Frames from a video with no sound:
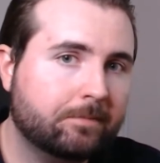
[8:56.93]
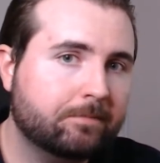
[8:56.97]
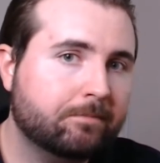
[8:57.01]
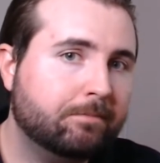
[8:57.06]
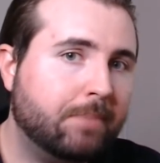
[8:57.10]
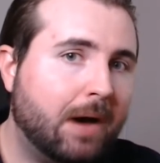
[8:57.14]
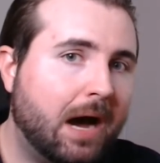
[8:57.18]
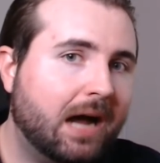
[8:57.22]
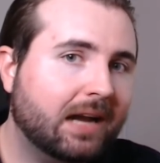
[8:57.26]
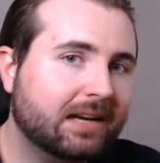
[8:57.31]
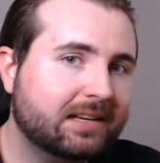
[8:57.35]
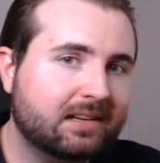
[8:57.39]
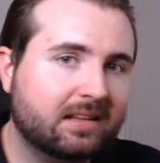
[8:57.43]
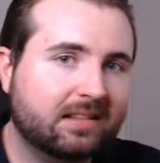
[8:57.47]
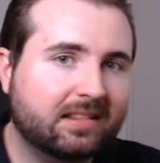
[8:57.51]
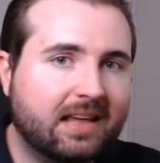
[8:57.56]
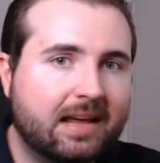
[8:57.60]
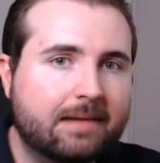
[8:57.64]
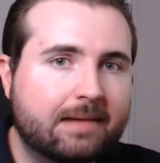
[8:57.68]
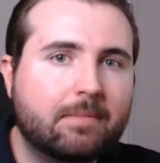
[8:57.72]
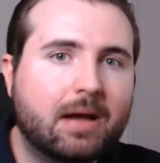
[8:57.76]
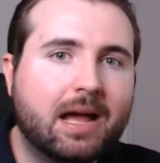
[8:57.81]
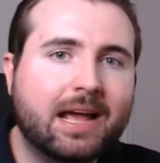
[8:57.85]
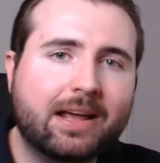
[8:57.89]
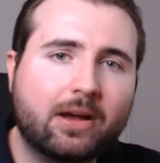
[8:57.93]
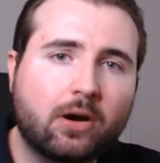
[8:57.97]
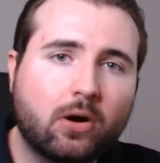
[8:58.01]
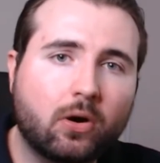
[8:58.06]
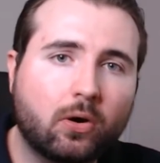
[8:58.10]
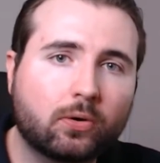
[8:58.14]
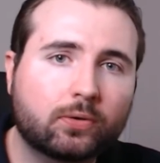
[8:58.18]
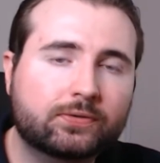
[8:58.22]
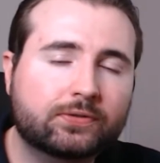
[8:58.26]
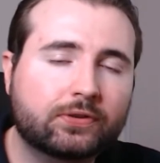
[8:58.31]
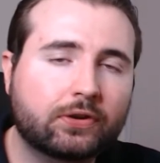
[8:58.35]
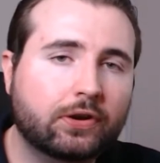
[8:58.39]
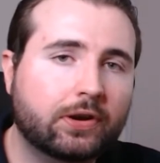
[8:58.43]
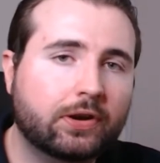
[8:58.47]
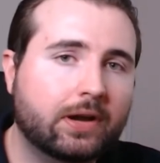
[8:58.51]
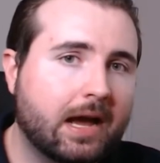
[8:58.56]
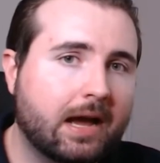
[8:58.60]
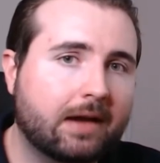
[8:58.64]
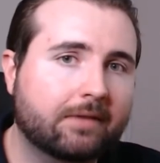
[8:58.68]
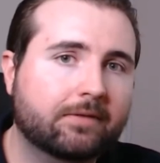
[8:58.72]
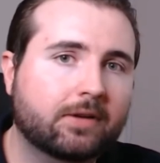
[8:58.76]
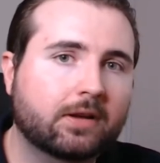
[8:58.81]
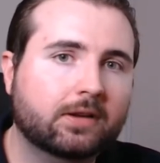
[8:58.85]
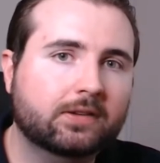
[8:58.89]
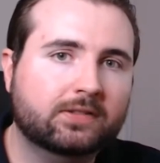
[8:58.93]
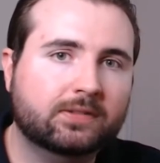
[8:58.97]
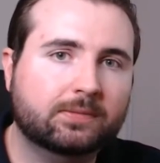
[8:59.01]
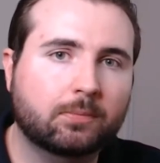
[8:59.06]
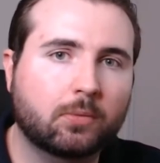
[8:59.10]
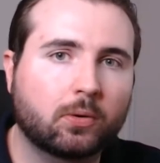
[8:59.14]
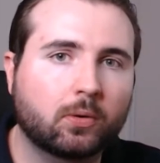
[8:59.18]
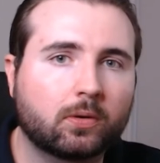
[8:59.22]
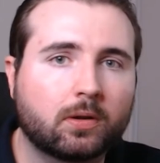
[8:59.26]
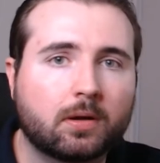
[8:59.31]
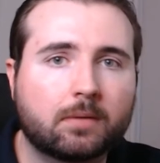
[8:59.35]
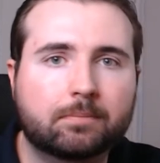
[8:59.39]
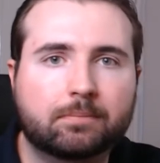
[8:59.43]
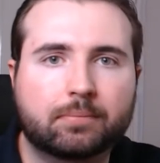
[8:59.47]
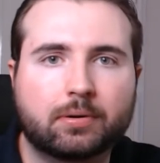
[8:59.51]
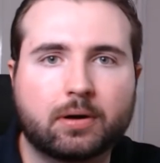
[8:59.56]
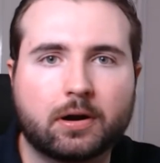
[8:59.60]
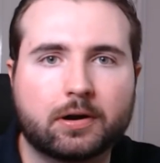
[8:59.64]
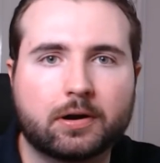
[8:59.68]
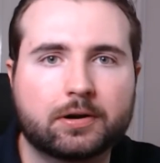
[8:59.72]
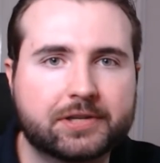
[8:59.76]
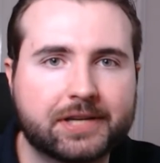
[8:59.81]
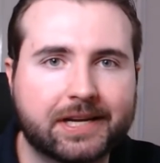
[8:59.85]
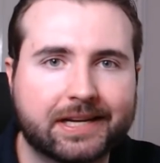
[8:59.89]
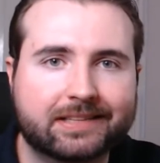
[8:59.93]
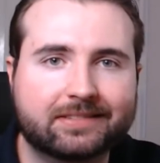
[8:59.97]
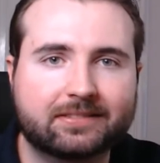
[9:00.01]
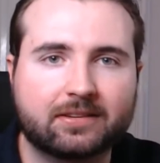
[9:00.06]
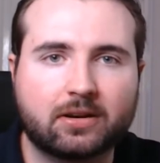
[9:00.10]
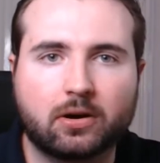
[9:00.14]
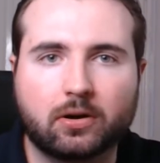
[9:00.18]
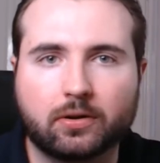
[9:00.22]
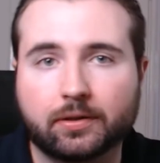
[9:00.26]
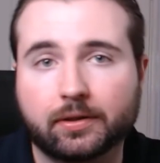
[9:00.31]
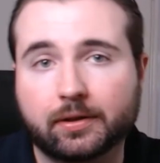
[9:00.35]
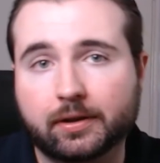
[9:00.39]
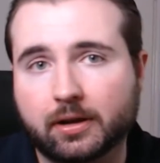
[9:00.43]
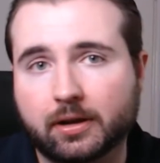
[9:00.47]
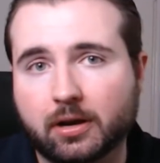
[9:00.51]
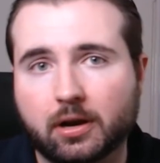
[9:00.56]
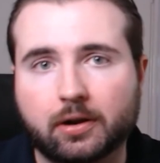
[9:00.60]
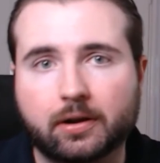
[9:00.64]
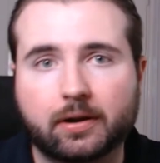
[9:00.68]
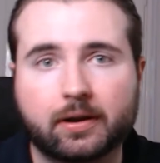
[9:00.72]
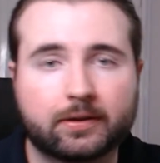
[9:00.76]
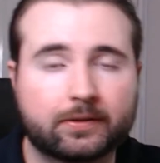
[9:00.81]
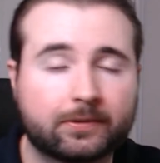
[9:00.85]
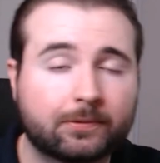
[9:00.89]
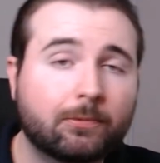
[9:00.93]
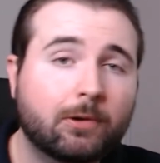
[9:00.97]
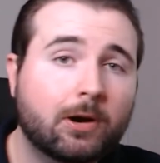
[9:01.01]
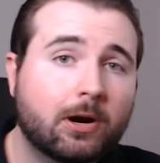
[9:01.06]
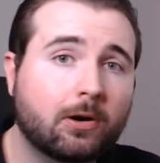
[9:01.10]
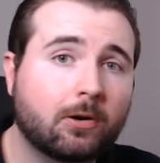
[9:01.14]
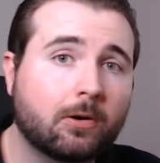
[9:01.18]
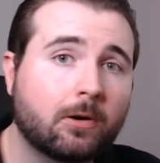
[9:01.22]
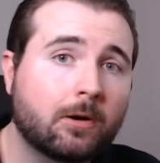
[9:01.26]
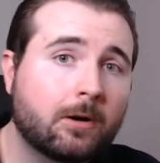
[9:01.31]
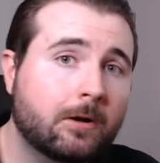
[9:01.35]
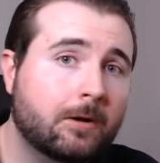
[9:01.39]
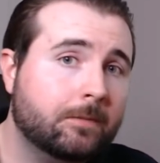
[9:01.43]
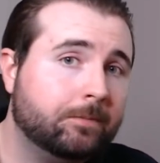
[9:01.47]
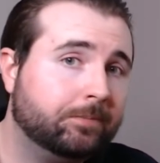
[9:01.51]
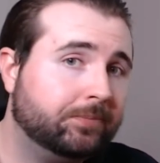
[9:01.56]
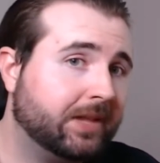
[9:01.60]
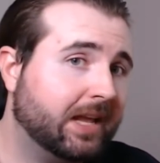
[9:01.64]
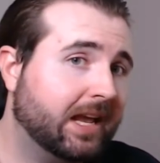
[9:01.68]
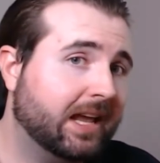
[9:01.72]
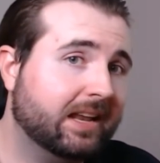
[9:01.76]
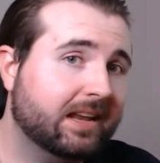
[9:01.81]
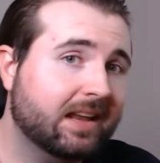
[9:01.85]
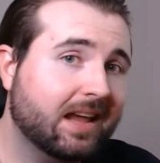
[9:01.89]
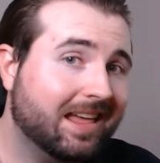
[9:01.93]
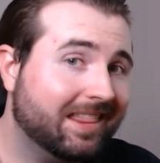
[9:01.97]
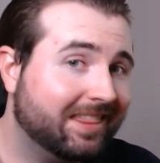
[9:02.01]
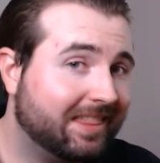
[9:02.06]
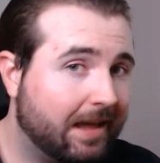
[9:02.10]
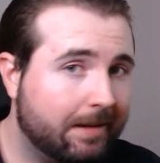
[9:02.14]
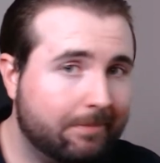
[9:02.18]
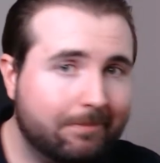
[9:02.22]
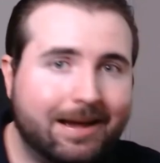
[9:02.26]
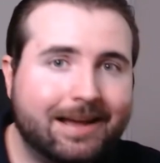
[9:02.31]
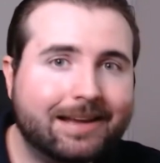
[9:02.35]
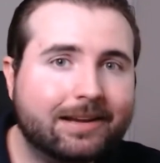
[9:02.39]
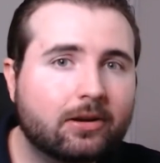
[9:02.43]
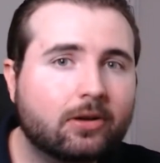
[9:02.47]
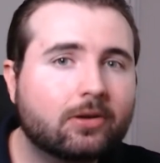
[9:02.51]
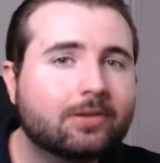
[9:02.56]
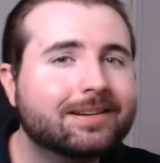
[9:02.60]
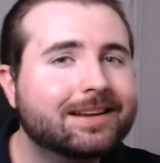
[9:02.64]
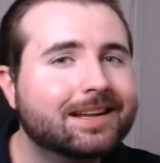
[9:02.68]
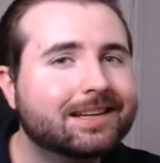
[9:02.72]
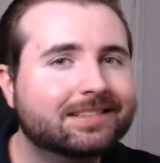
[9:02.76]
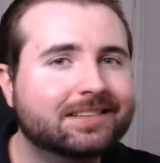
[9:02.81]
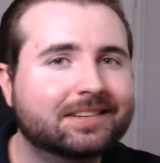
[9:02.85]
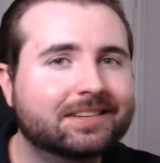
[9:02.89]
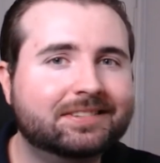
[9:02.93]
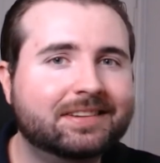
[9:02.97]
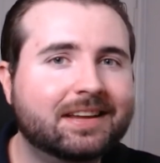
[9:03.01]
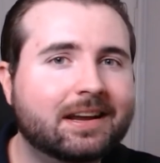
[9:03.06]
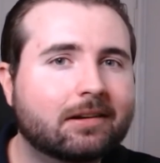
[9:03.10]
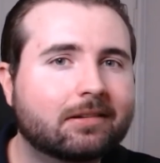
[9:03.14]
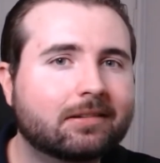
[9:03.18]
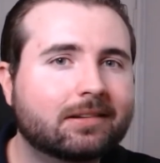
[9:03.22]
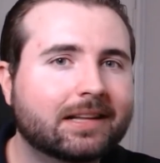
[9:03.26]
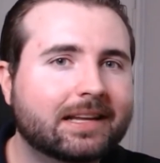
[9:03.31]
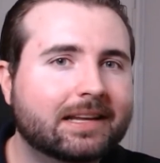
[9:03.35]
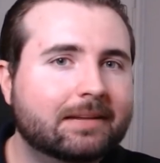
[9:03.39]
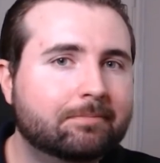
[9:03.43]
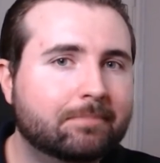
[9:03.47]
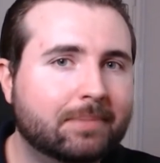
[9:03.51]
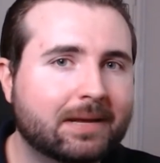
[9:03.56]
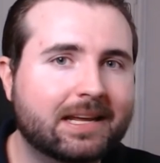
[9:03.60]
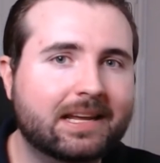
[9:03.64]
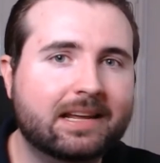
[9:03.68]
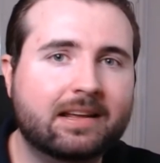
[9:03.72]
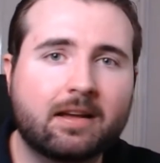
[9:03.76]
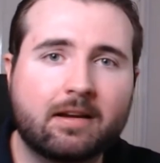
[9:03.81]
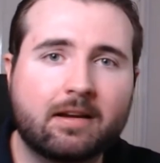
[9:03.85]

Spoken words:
but they may also have smaller projects on the go as well, and they may not necessarily be